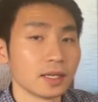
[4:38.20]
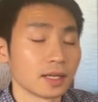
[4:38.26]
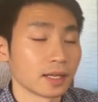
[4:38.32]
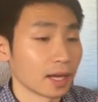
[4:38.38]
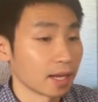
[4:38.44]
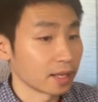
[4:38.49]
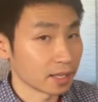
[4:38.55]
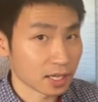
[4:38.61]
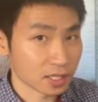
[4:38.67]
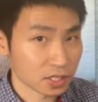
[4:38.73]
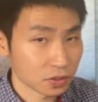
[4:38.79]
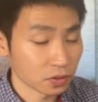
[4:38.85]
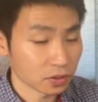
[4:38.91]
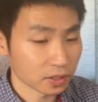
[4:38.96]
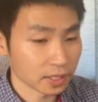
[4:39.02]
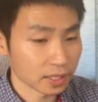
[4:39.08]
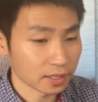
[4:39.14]
And that's
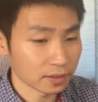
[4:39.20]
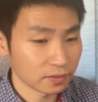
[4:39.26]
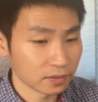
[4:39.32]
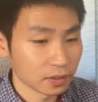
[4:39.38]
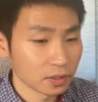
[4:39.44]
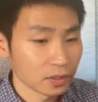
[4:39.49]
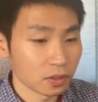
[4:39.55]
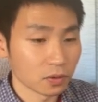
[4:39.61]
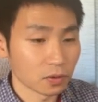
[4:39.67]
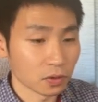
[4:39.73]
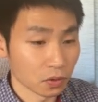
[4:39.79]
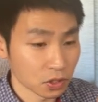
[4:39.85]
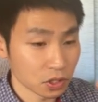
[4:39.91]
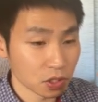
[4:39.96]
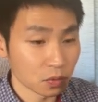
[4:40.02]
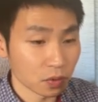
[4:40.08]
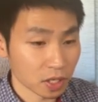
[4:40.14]
not enough. We
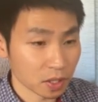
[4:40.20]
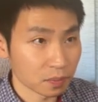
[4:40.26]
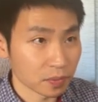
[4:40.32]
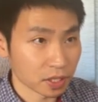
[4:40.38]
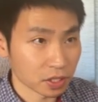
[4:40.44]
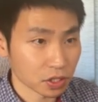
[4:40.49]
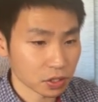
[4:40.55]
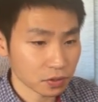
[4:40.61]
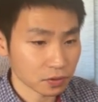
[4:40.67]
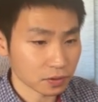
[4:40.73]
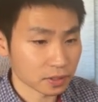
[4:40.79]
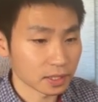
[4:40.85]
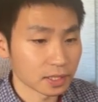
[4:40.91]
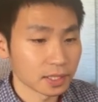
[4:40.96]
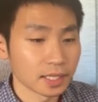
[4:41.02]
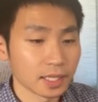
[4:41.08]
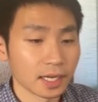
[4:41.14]
also want to make sure
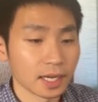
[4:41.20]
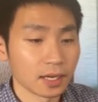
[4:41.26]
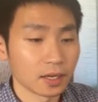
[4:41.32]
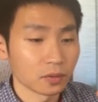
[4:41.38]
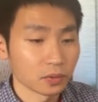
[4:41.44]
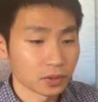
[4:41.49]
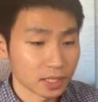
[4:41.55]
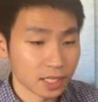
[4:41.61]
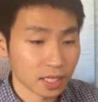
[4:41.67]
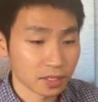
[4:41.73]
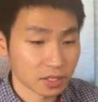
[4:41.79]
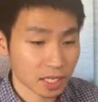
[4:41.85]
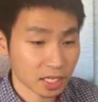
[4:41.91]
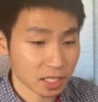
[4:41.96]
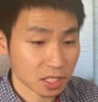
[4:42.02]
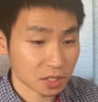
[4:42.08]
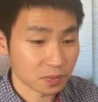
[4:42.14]
we tell
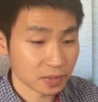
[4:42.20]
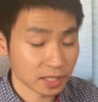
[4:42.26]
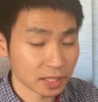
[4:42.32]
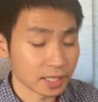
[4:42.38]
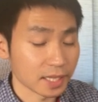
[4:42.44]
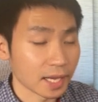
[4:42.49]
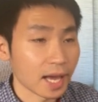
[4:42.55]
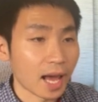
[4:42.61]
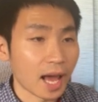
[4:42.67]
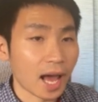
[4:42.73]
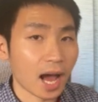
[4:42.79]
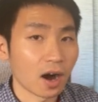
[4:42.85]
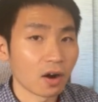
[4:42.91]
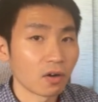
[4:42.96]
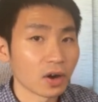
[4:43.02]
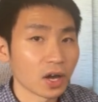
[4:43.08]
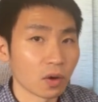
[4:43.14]
ChatGPT
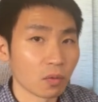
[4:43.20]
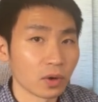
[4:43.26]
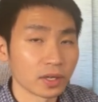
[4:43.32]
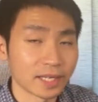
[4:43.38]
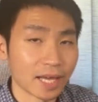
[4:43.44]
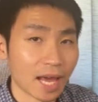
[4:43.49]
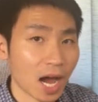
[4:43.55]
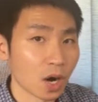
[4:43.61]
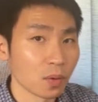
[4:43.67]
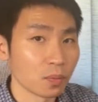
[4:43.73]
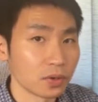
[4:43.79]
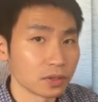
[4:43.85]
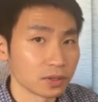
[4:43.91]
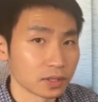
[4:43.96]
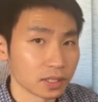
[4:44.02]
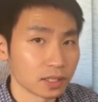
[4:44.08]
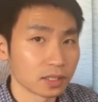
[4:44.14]
how I want the
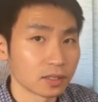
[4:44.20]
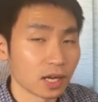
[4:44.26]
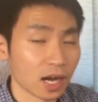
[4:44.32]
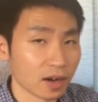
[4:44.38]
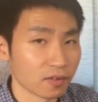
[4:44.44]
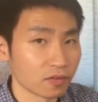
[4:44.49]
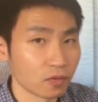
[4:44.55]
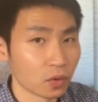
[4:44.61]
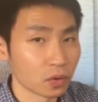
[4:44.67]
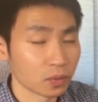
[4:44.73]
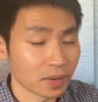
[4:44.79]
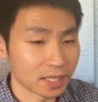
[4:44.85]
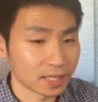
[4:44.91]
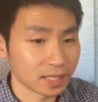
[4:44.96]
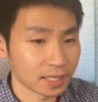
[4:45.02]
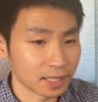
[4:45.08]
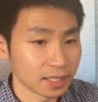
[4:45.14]
output are
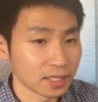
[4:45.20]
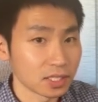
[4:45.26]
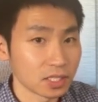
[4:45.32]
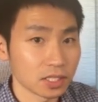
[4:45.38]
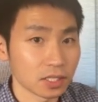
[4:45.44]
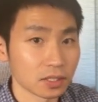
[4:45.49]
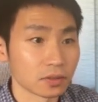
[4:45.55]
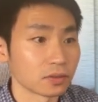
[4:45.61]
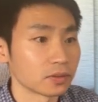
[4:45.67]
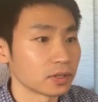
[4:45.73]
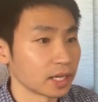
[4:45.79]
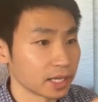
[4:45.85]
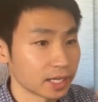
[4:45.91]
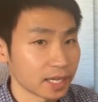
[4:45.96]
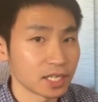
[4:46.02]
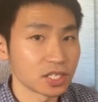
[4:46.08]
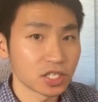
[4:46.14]
formatted so it
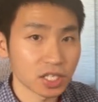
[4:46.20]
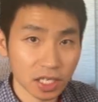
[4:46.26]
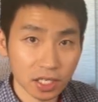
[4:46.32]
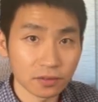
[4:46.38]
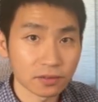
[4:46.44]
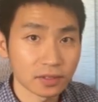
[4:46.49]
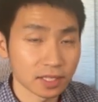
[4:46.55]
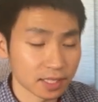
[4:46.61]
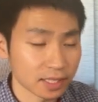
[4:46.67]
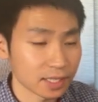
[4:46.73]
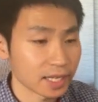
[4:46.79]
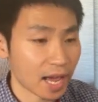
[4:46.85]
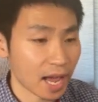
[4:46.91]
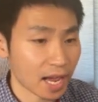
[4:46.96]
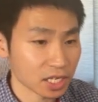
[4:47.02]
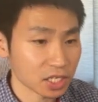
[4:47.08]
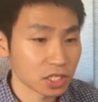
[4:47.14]
can generate the
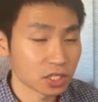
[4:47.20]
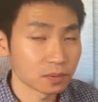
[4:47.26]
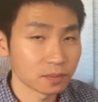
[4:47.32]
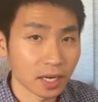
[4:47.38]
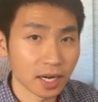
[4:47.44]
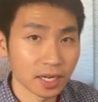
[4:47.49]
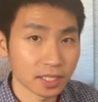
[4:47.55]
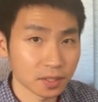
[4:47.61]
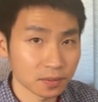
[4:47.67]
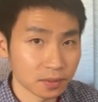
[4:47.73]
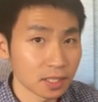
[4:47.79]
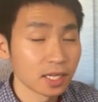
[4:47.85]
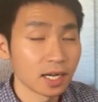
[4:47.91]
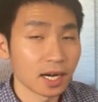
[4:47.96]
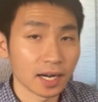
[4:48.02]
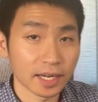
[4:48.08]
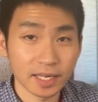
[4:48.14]
actionable items
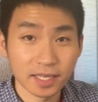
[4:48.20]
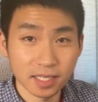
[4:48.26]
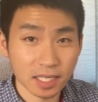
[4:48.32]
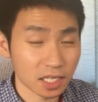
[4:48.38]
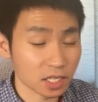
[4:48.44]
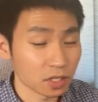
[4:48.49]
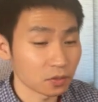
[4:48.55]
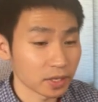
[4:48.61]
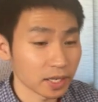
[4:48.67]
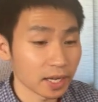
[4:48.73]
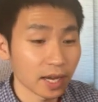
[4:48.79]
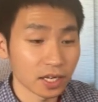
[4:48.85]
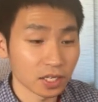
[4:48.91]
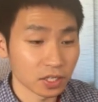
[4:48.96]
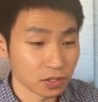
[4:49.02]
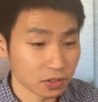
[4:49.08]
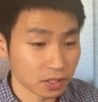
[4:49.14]
I can take away
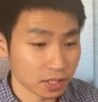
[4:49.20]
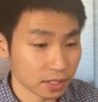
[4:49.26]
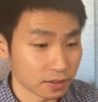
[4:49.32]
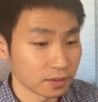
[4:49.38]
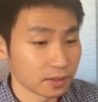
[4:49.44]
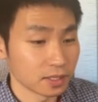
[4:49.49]
and use it.